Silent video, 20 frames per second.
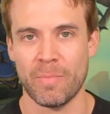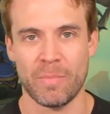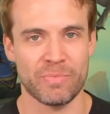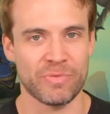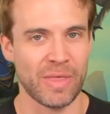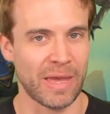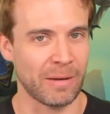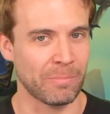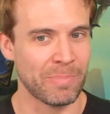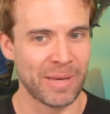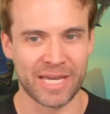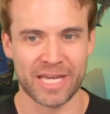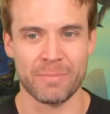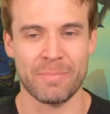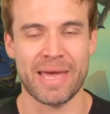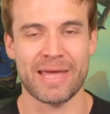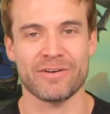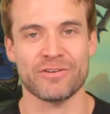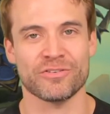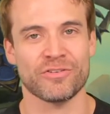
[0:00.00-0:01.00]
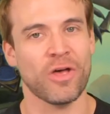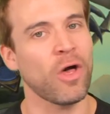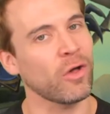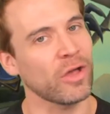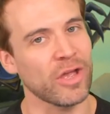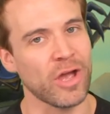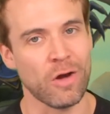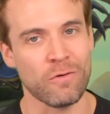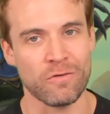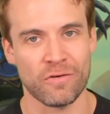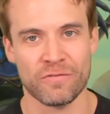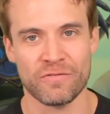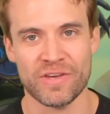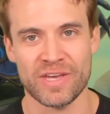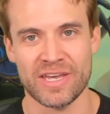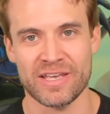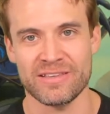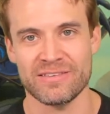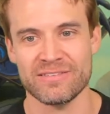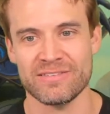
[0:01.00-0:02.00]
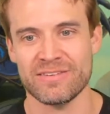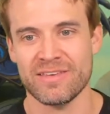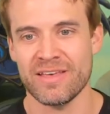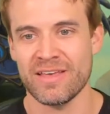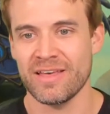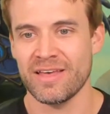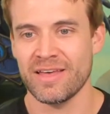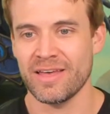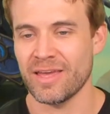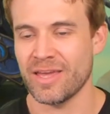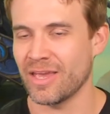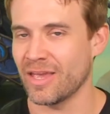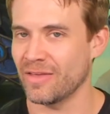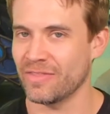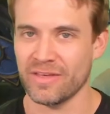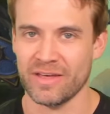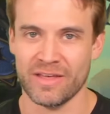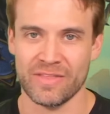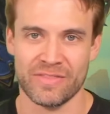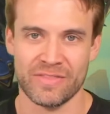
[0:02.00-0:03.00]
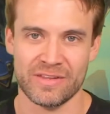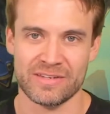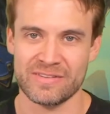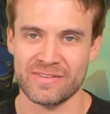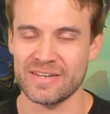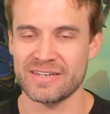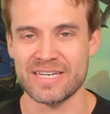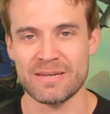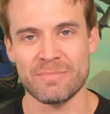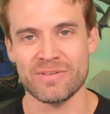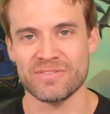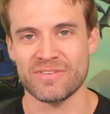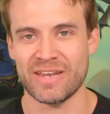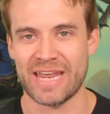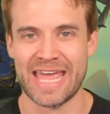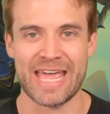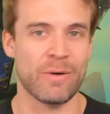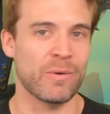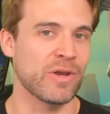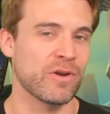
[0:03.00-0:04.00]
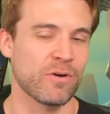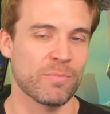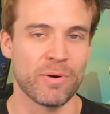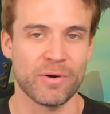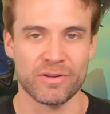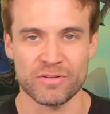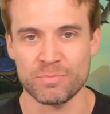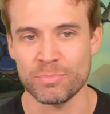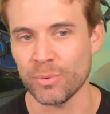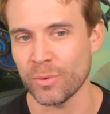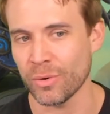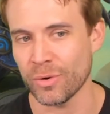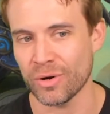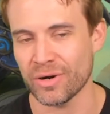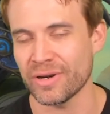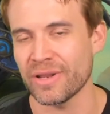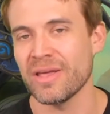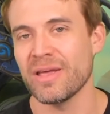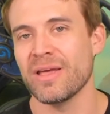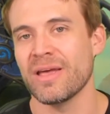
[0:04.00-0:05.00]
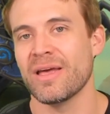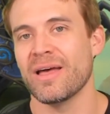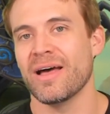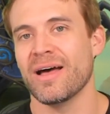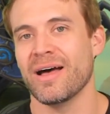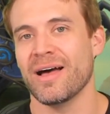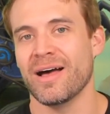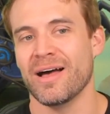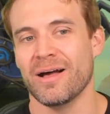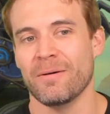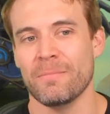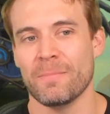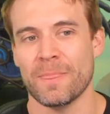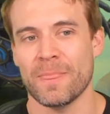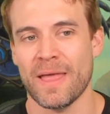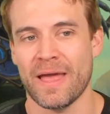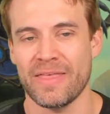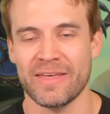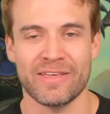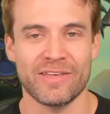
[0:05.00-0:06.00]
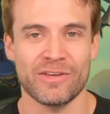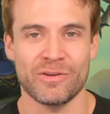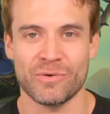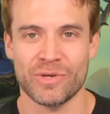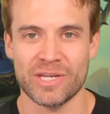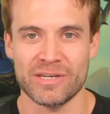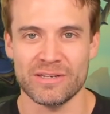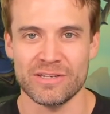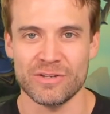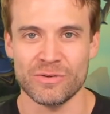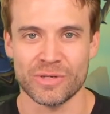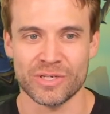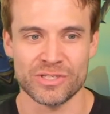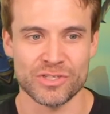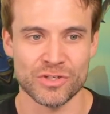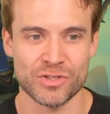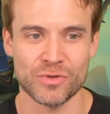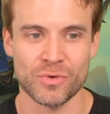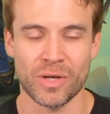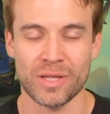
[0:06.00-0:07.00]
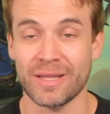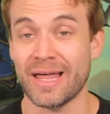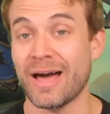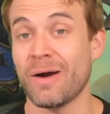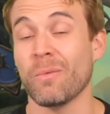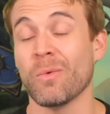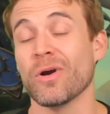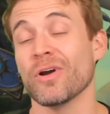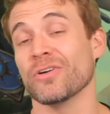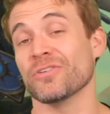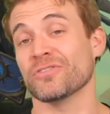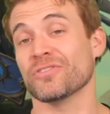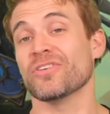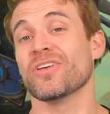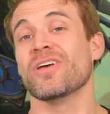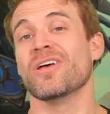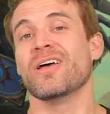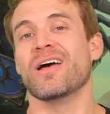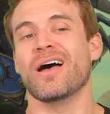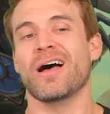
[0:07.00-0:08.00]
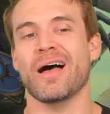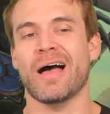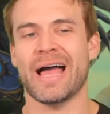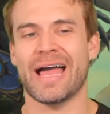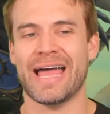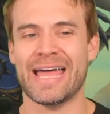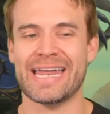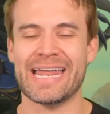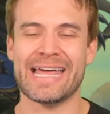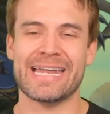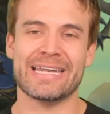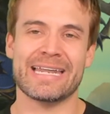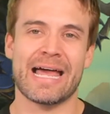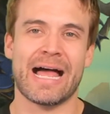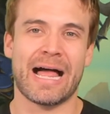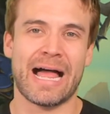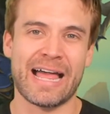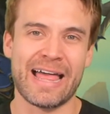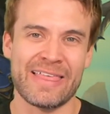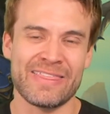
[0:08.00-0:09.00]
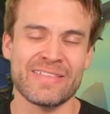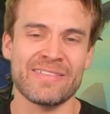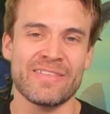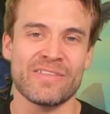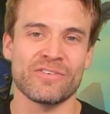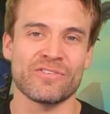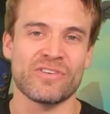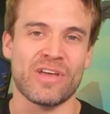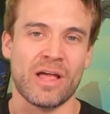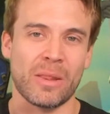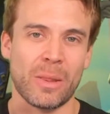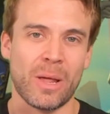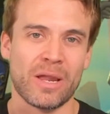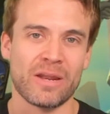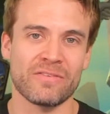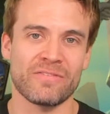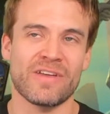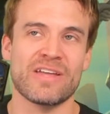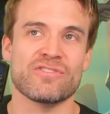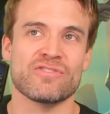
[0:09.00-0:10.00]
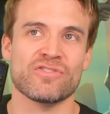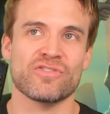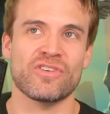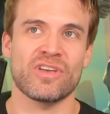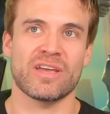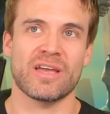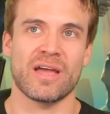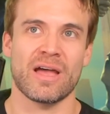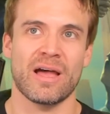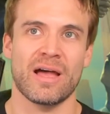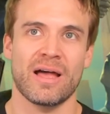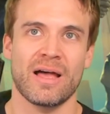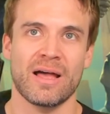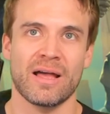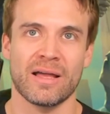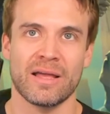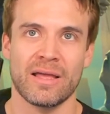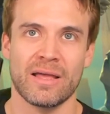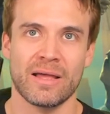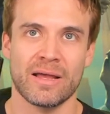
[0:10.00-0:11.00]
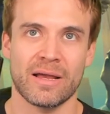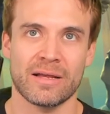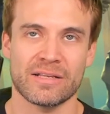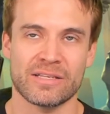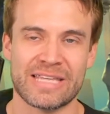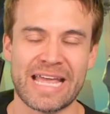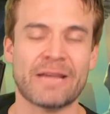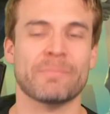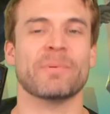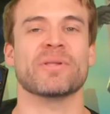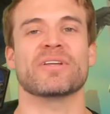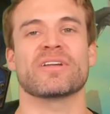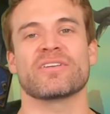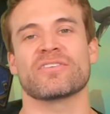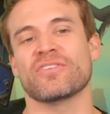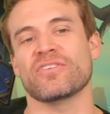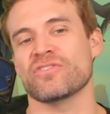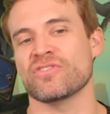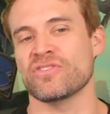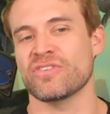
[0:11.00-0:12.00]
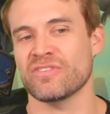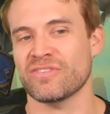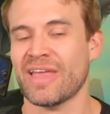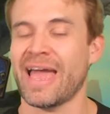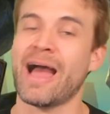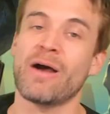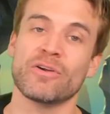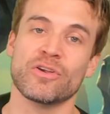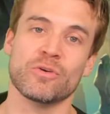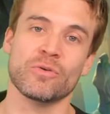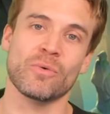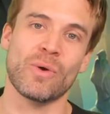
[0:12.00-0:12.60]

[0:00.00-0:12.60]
Pit Commanders, hulking Overfiends, the demons that AoE your opponent's board, I think that you can do a lot worse. And I think that there's a lot of interesting deck building decisions as to how you